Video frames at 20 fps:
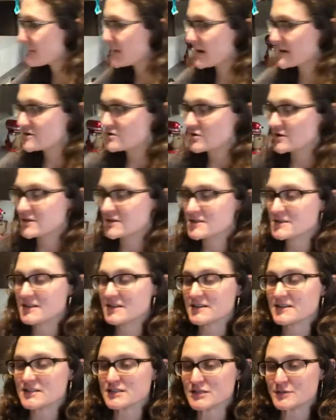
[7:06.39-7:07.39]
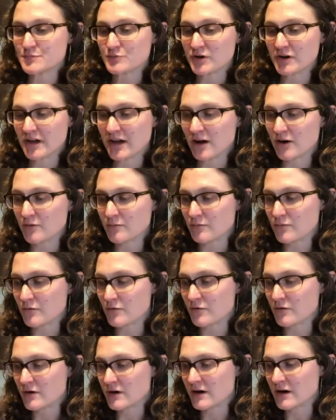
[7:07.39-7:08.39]
as you can see, is spread out
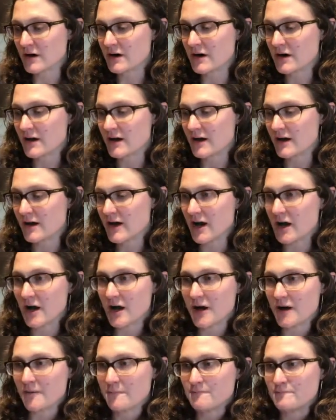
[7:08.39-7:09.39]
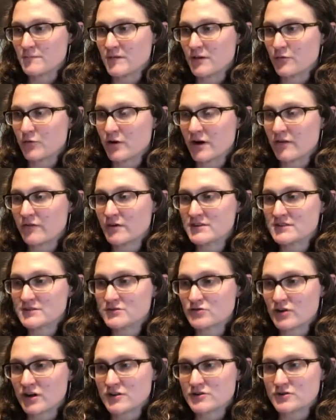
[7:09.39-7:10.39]
more wherever
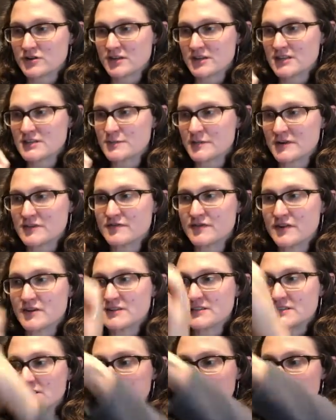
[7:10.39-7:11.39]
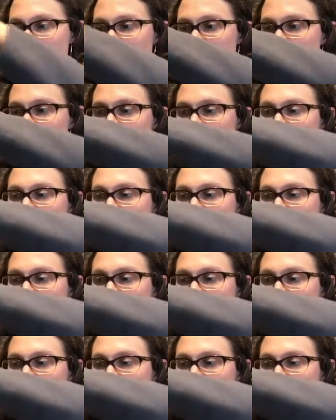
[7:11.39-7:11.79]
structure it is, but it's very sticky.